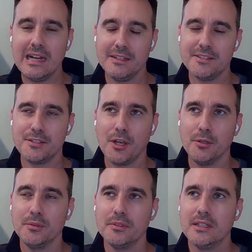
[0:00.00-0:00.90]

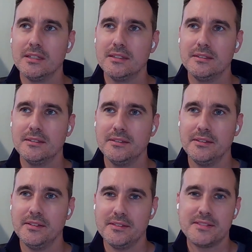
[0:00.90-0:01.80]
So
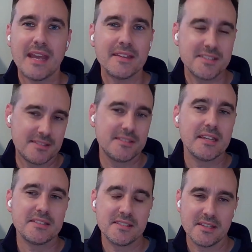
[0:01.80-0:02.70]
test
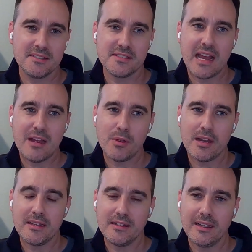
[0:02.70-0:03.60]
things that
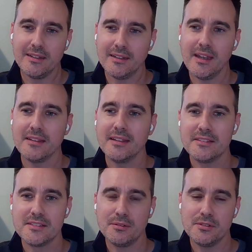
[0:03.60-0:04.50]
way and
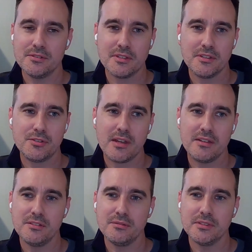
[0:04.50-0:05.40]
get someone who's going to
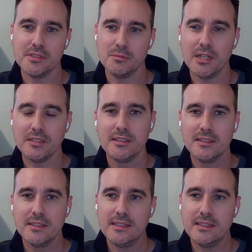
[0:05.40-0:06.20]
train you really well.